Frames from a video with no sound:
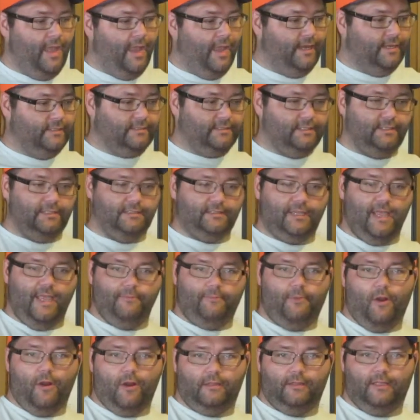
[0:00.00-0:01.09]
and it's in a tight
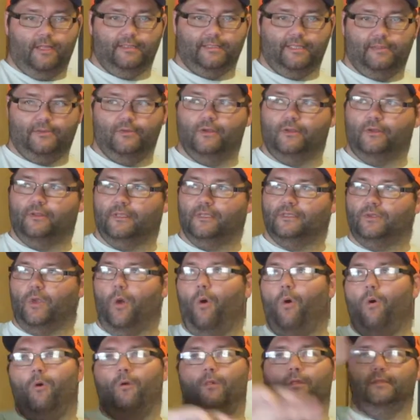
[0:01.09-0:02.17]
parking lot. They took this
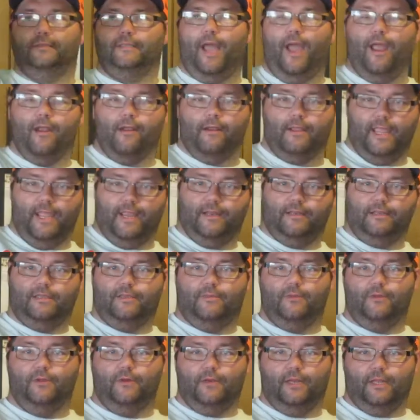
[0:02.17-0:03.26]
whole entire gated
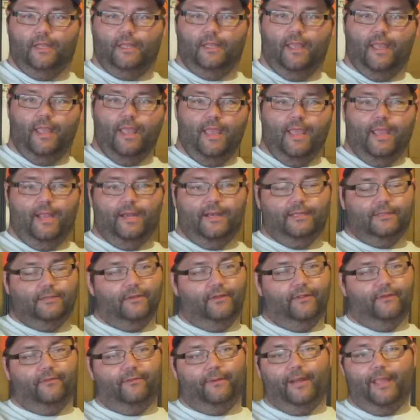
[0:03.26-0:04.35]
community and they
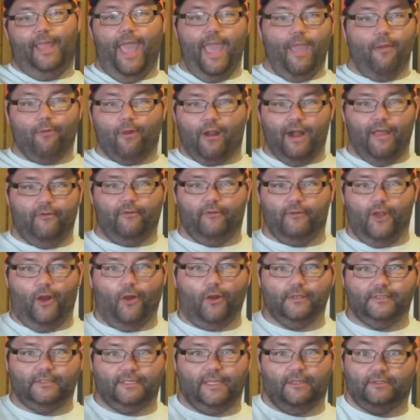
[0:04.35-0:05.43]
told everybody, hey, we're going to have a
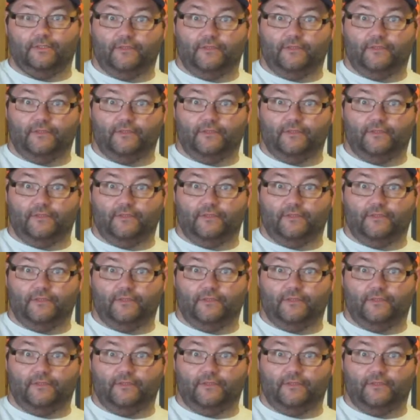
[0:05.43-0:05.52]
yard sale.